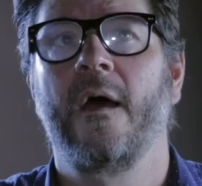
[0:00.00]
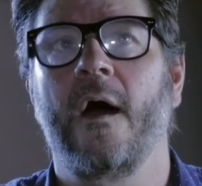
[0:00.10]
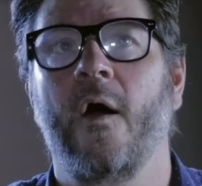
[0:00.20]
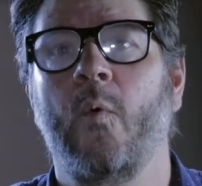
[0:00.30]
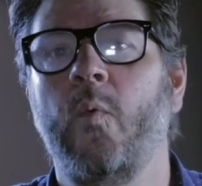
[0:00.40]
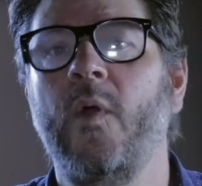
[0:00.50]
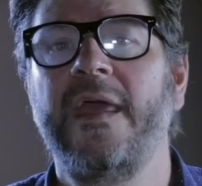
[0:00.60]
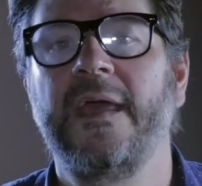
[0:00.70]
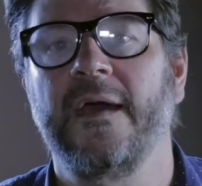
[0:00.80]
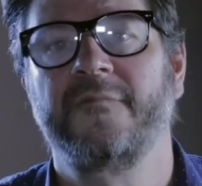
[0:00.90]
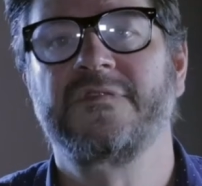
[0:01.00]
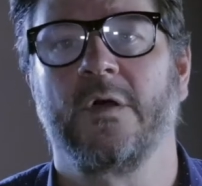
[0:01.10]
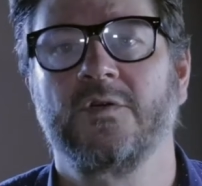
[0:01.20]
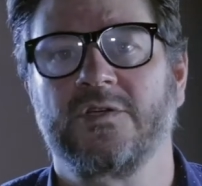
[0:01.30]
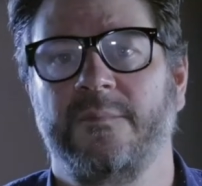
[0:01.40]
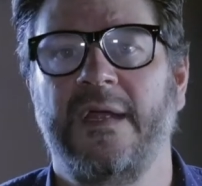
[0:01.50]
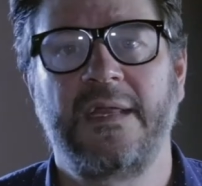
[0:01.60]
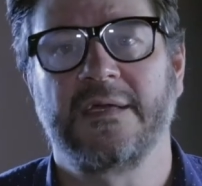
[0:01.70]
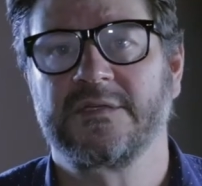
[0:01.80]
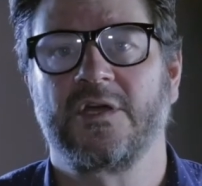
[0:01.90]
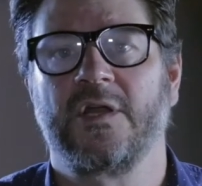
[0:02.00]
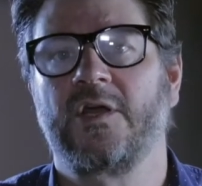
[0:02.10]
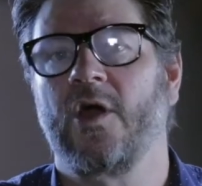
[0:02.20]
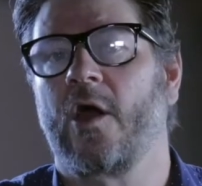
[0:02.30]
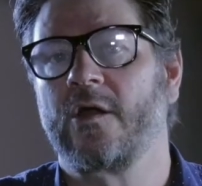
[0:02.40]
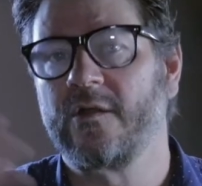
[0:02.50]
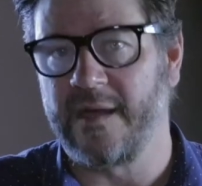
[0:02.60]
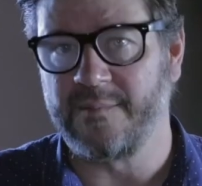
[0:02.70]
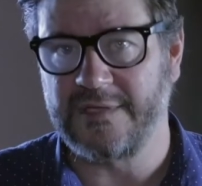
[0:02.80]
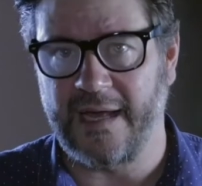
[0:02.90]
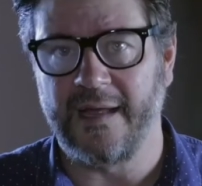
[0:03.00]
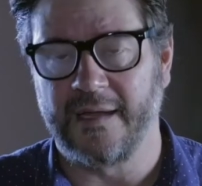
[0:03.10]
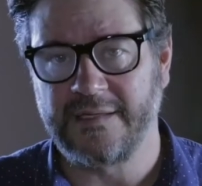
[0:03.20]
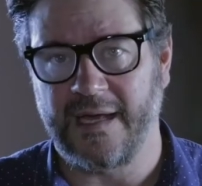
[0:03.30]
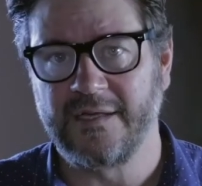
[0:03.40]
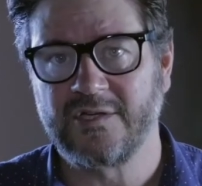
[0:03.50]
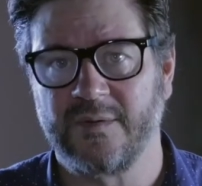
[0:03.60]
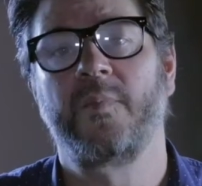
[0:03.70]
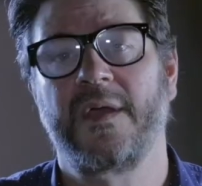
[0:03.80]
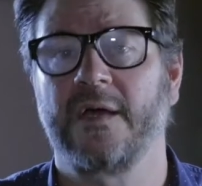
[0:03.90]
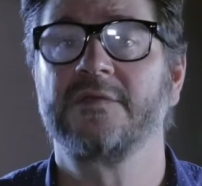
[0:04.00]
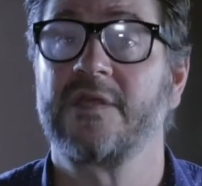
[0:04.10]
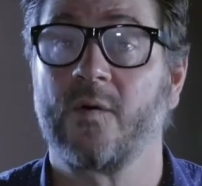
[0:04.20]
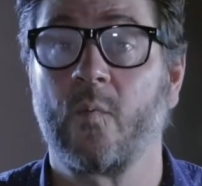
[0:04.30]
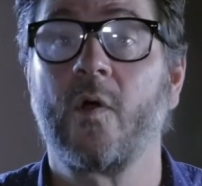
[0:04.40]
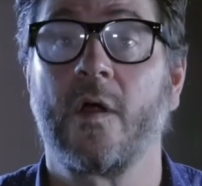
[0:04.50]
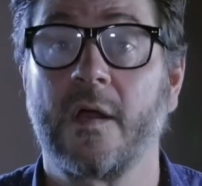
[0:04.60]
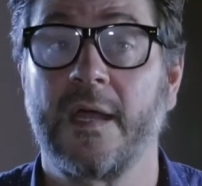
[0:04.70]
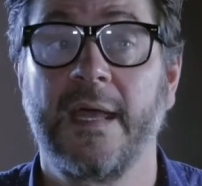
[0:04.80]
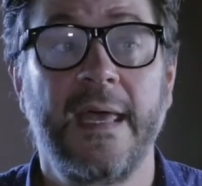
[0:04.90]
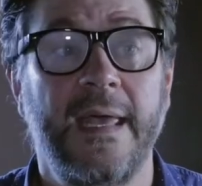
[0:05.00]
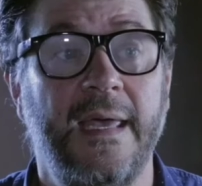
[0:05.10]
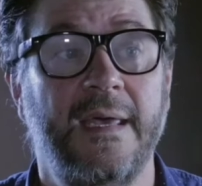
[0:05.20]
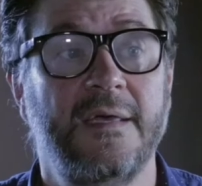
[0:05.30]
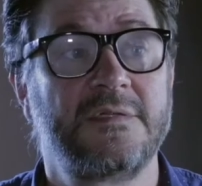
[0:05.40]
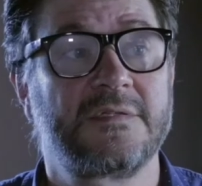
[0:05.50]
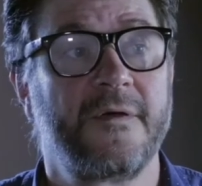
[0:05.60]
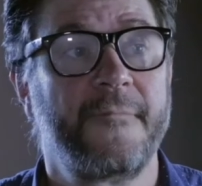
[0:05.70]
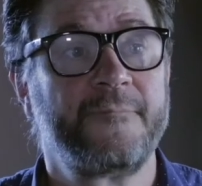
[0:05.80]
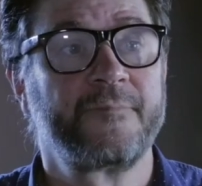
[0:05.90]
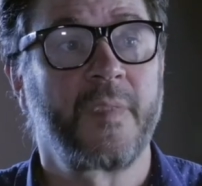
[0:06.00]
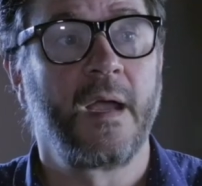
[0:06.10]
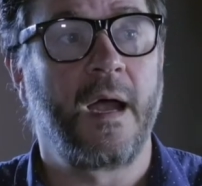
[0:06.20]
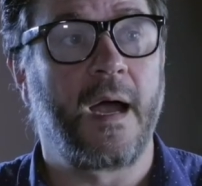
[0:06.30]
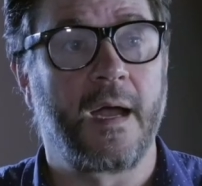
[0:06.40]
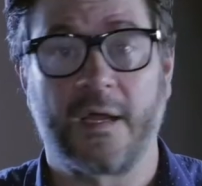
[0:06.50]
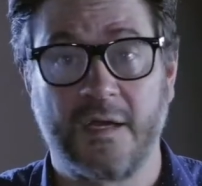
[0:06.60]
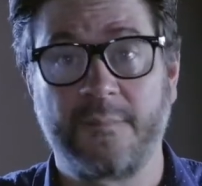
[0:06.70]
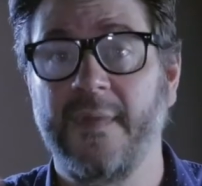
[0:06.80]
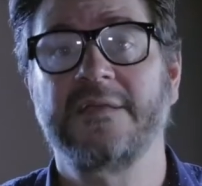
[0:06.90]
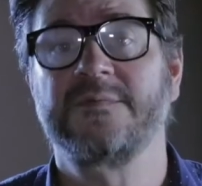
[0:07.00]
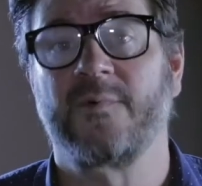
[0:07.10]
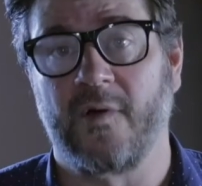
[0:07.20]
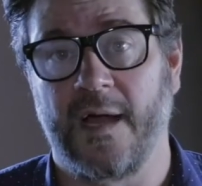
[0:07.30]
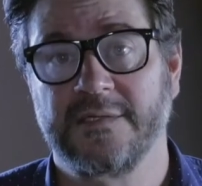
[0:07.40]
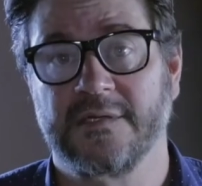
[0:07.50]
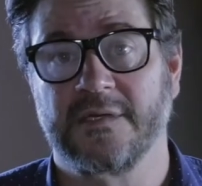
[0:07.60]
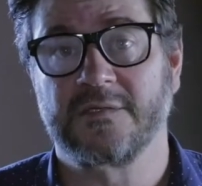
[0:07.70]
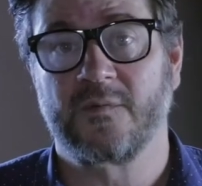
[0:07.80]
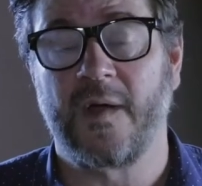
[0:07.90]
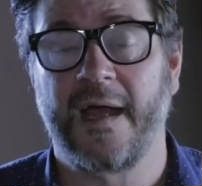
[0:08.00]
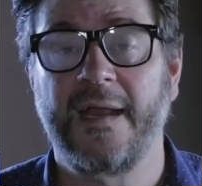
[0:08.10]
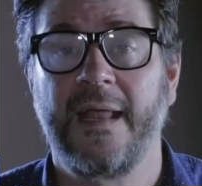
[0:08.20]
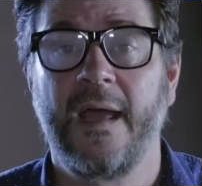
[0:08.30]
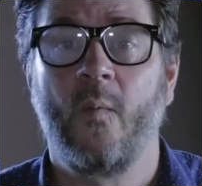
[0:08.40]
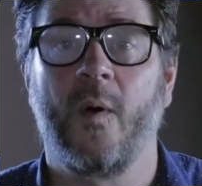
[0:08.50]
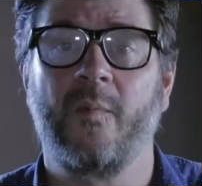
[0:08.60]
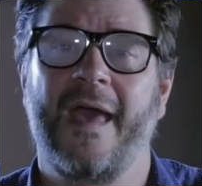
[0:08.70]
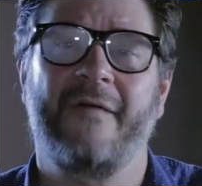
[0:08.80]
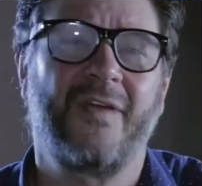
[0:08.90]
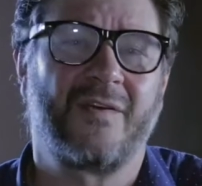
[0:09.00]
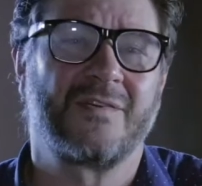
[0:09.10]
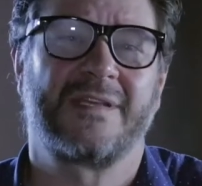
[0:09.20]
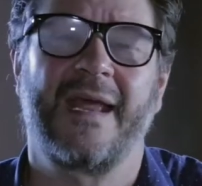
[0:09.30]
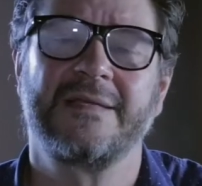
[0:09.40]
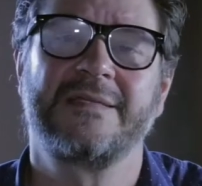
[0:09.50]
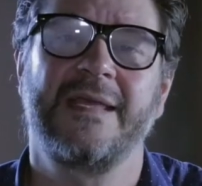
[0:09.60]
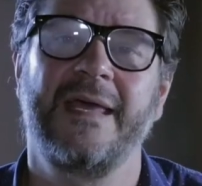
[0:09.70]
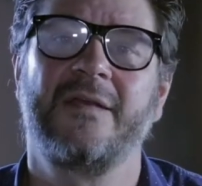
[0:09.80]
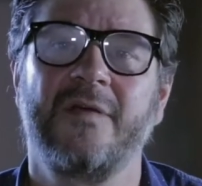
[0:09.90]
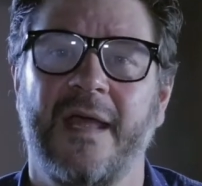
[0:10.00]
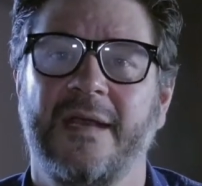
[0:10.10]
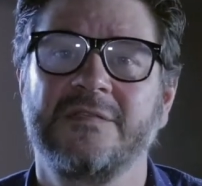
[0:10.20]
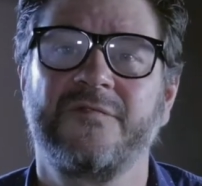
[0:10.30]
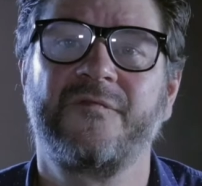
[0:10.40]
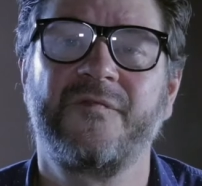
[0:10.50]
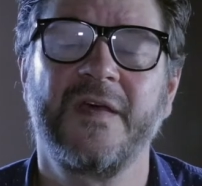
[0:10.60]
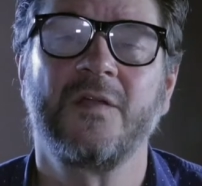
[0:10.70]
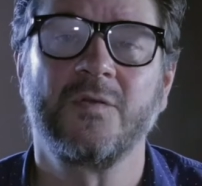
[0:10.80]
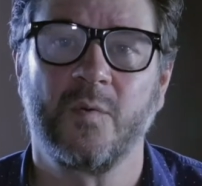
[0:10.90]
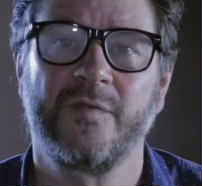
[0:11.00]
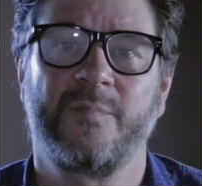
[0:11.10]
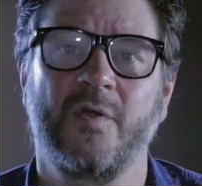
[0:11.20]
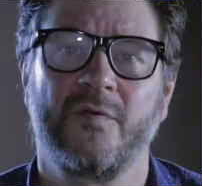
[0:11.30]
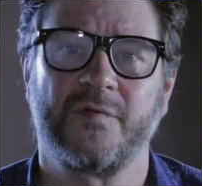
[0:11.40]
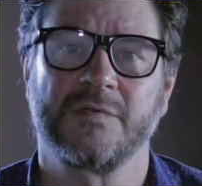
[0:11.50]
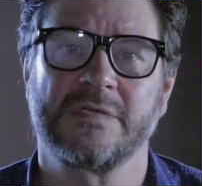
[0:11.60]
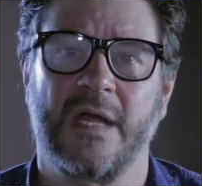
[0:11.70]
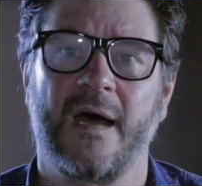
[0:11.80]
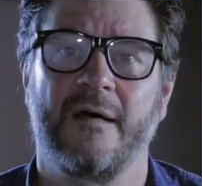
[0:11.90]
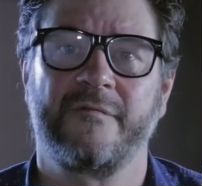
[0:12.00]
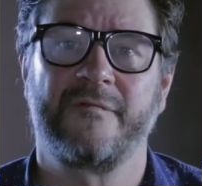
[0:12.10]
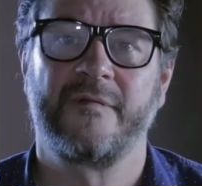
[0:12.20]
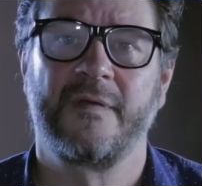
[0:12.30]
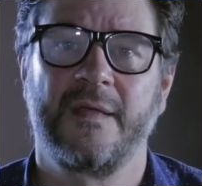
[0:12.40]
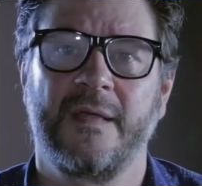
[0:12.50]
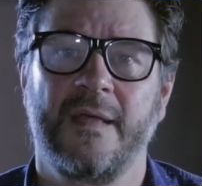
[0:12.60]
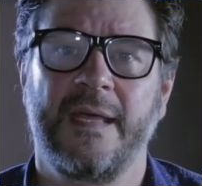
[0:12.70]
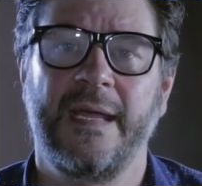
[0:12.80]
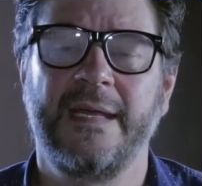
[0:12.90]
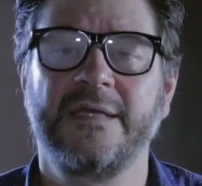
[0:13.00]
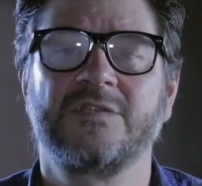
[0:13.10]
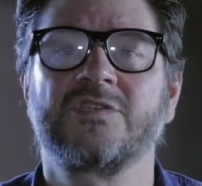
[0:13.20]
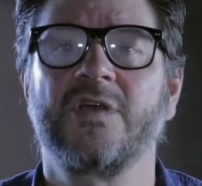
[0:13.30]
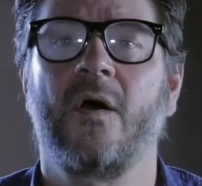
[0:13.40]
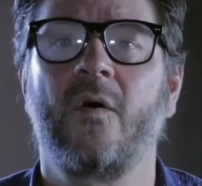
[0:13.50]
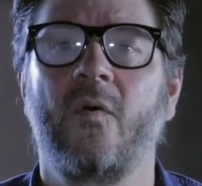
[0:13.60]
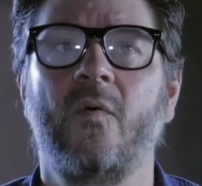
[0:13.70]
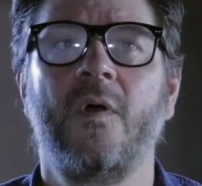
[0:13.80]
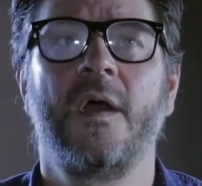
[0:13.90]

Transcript: a week of social media is going to garner them attention because their work is going to mesmerize us, right? What we have to understand is the internet is filled with beautiful stuff. It is so